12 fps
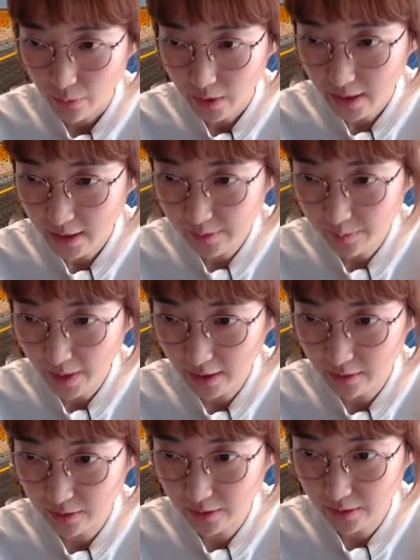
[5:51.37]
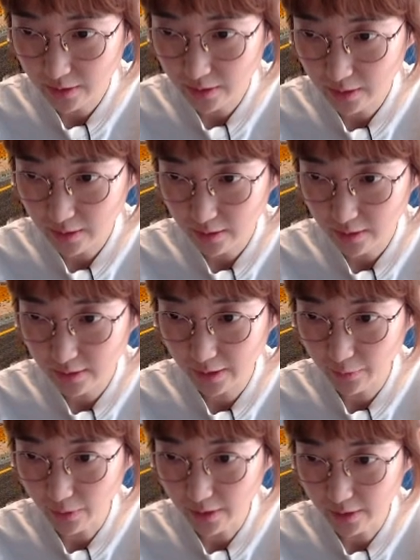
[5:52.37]
We can expect this
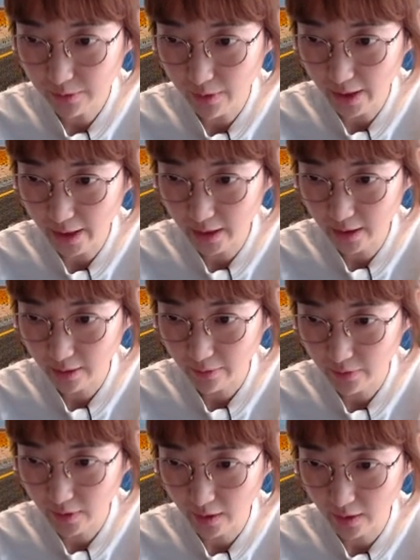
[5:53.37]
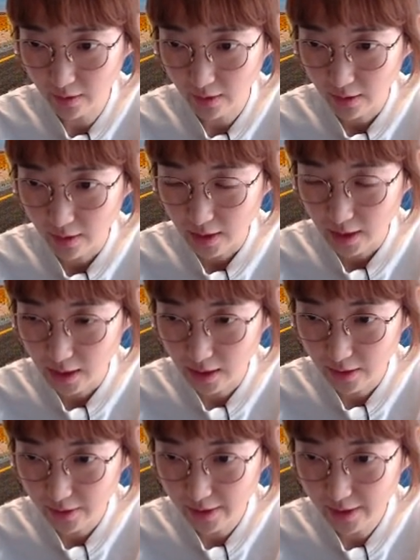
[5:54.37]
sequence, right? Then
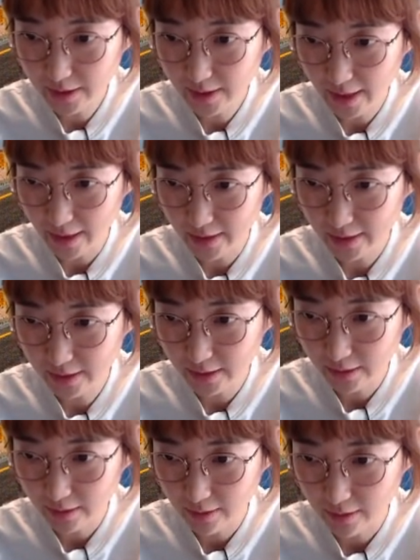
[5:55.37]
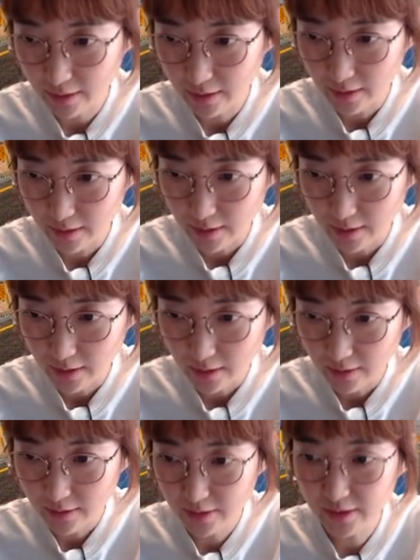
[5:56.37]
in this case,
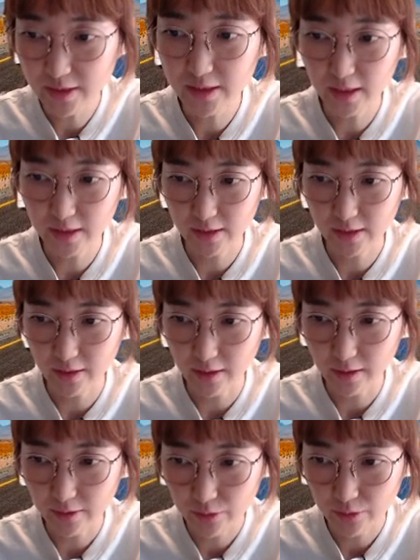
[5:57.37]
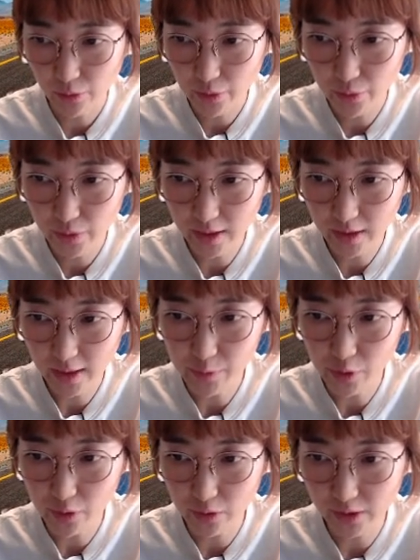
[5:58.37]
this is not centered. So you can
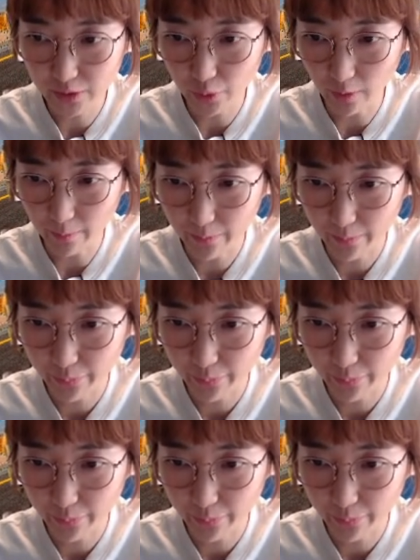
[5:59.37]
capture this group.